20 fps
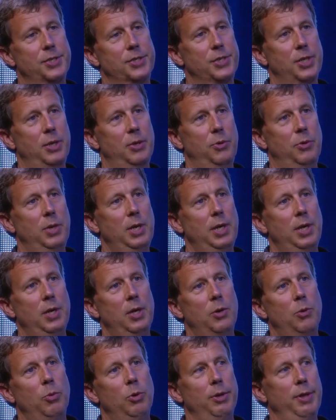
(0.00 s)
So
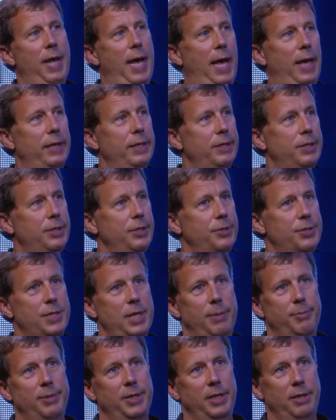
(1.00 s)
will that do
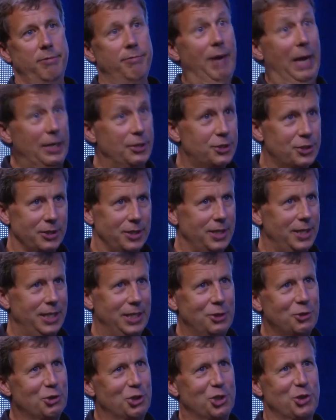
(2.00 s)
something eventually to
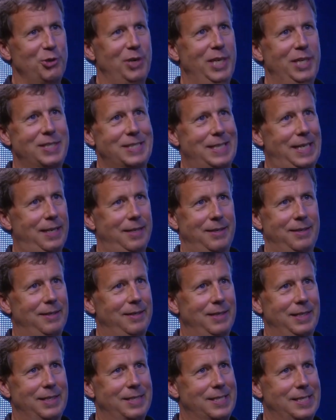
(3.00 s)
interest rates that
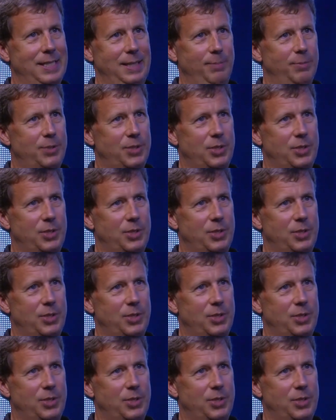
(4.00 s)
it seems